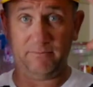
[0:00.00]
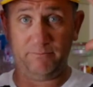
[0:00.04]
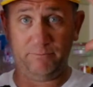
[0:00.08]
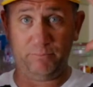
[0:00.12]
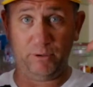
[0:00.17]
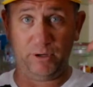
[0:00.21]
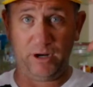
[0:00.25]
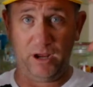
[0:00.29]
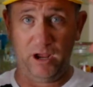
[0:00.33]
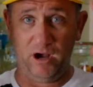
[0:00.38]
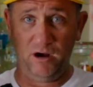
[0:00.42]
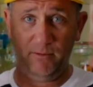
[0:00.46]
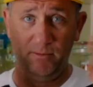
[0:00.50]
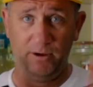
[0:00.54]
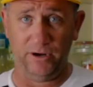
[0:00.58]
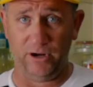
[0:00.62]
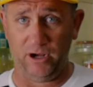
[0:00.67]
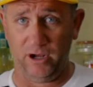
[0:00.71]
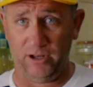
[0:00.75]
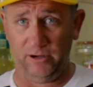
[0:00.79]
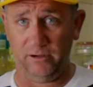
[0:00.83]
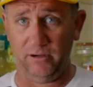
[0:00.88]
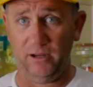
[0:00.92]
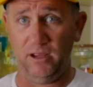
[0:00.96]
put a helmet
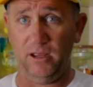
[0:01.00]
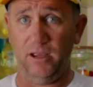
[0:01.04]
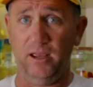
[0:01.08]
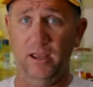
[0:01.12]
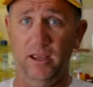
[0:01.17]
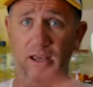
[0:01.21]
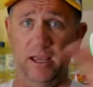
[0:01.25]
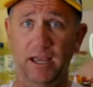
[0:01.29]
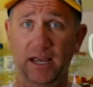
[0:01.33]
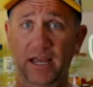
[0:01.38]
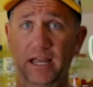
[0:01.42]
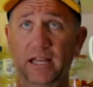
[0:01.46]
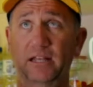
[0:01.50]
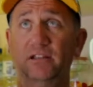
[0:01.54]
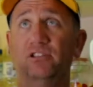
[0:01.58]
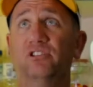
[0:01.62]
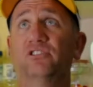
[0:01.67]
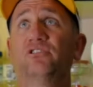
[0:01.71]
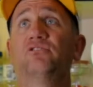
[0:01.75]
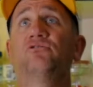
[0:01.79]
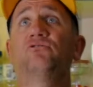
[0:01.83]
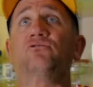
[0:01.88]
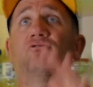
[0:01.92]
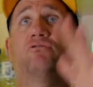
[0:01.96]
on and
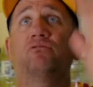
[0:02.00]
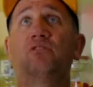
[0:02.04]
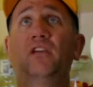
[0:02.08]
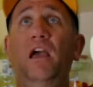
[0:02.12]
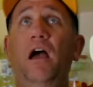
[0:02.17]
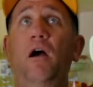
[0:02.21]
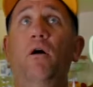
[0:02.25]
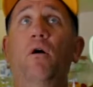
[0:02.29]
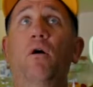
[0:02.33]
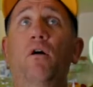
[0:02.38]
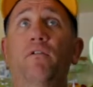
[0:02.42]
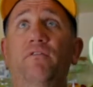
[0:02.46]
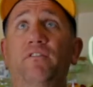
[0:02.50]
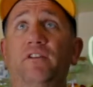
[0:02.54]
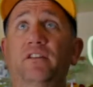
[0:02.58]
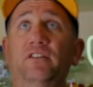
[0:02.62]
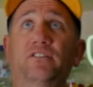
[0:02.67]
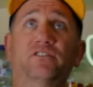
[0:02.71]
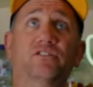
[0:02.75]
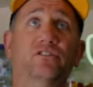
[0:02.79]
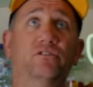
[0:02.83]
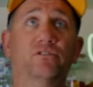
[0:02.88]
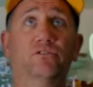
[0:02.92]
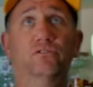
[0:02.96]
just go off
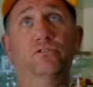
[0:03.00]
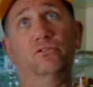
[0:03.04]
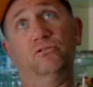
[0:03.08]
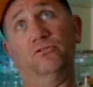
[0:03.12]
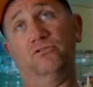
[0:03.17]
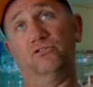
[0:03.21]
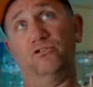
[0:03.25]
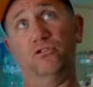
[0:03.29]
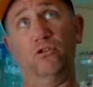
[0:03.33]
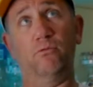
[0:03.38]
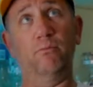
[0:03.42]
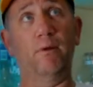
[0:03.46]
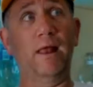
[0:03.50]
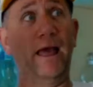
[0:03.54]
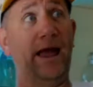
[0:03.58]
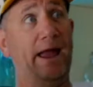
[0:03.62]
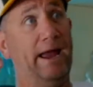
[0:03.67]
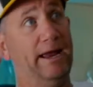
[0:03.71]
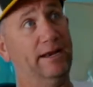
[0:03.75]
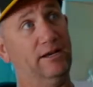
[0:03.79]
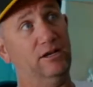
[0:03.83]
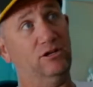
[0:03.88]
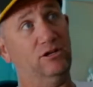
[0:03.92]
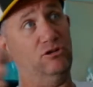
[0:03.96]
into
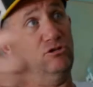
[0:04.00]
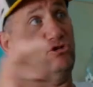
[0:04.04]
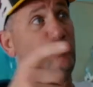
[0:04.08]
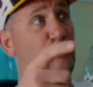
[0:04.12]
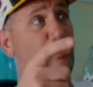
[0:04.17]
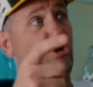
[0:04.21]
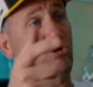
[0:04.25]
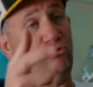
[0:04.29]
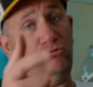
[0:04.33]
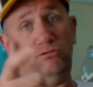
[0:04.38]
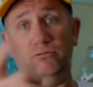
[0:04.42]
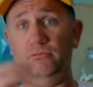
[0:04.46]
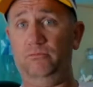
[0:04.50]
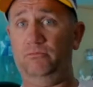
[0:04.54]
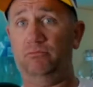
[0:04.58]
Doomland and shoot,